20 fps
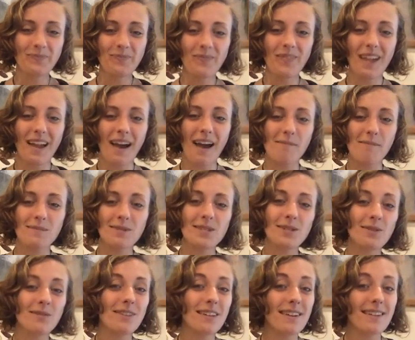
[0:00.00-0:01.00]

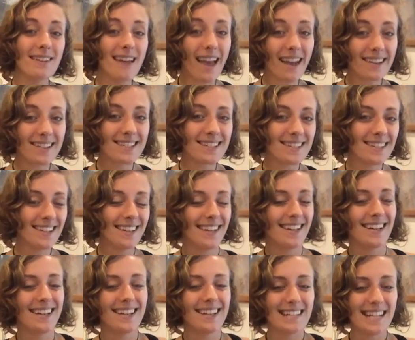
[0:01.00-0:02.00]
So the next
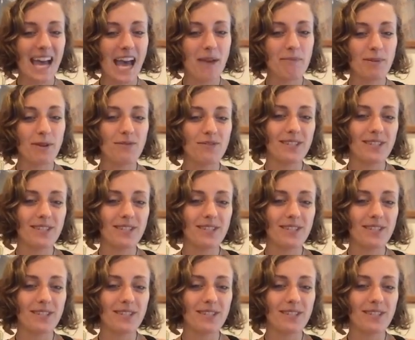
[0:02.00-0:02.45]
type of